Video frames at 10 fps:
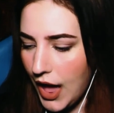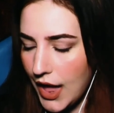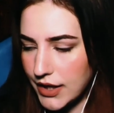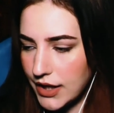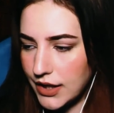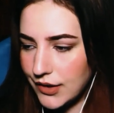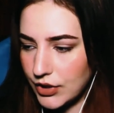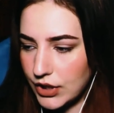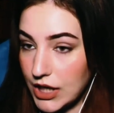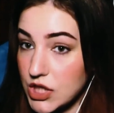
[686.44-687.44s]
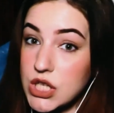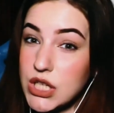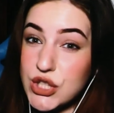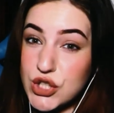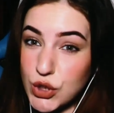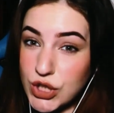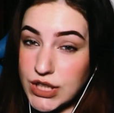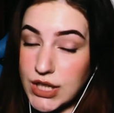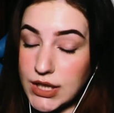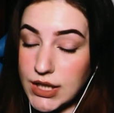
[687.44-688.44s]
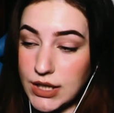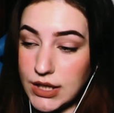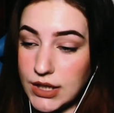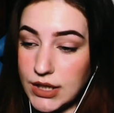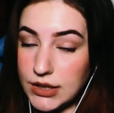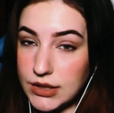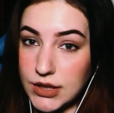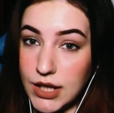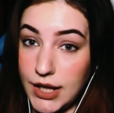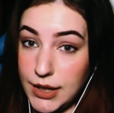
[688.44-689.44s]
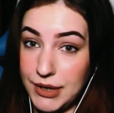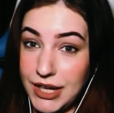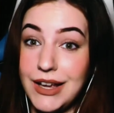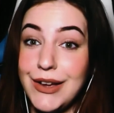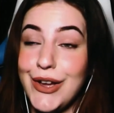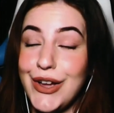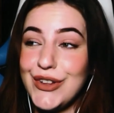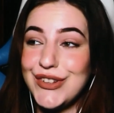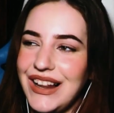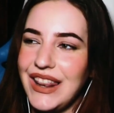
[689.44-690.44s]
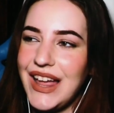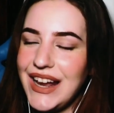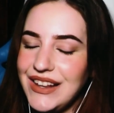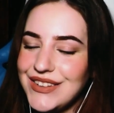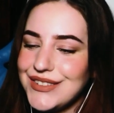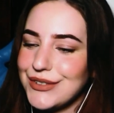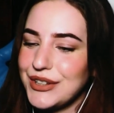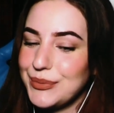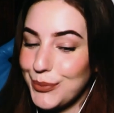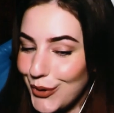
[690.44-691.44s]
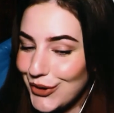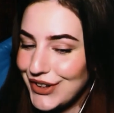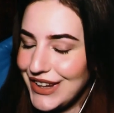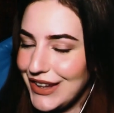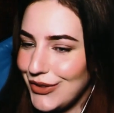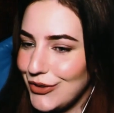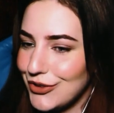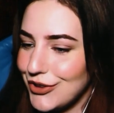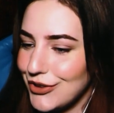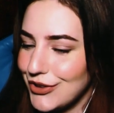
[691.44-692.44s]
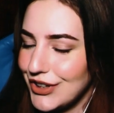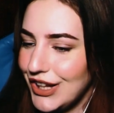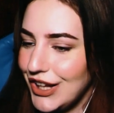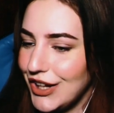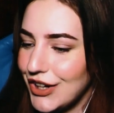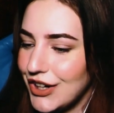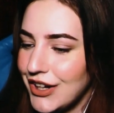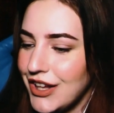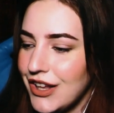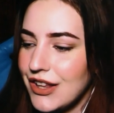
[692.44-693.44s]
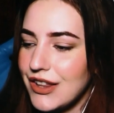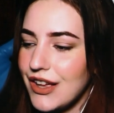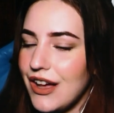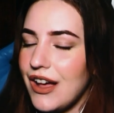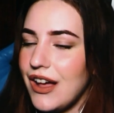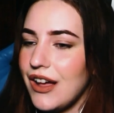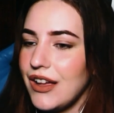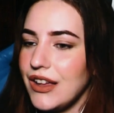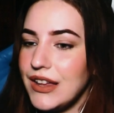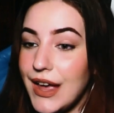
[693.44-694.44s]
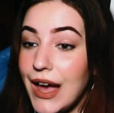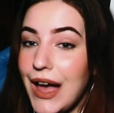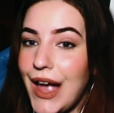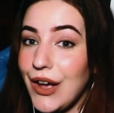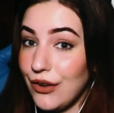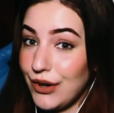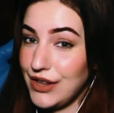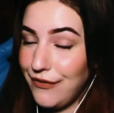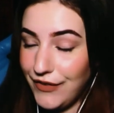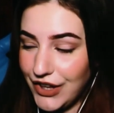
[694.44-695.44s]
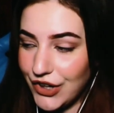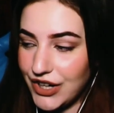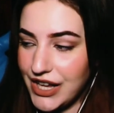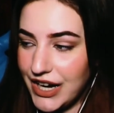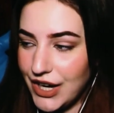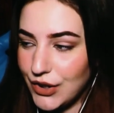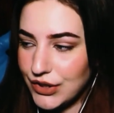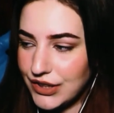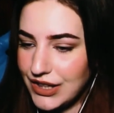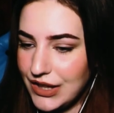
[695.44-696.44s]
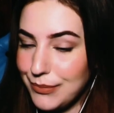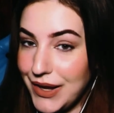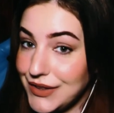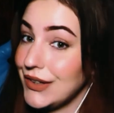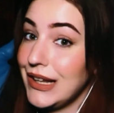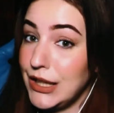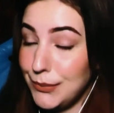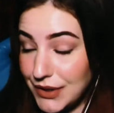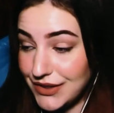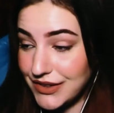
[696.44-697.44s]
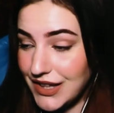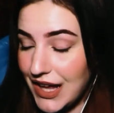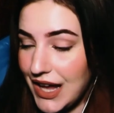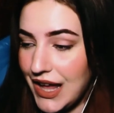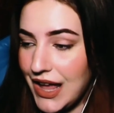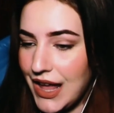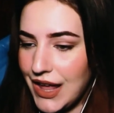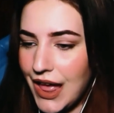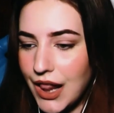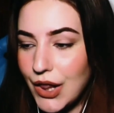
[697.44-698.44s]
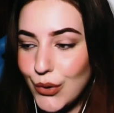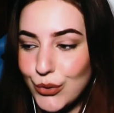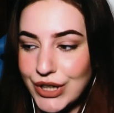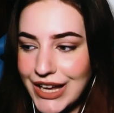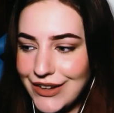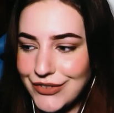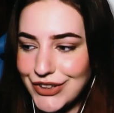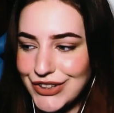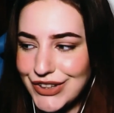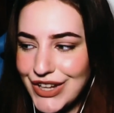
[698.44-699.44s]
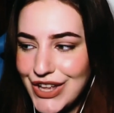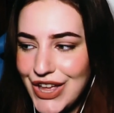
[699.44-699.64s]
And they never actually showed it in an anime. Light is responding to Ryuk here that, yeah, I already figured it out. It basically means that hell or heaven